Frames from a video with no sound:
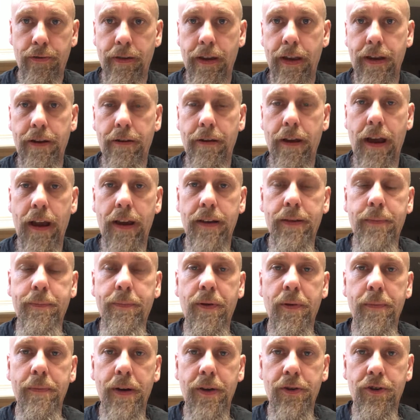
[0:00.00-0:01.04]
that you ask
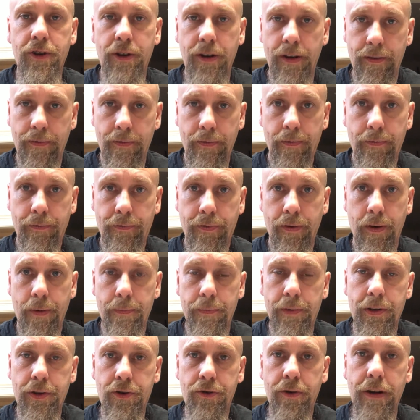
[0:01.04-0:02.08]
permission from
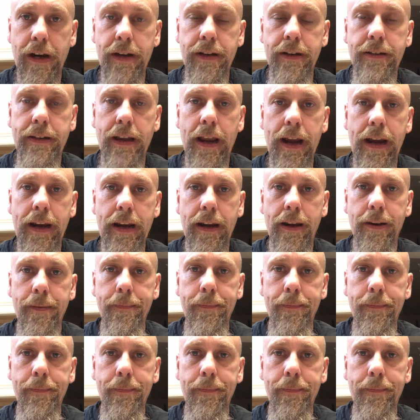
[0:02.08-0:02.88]
the tree to take it.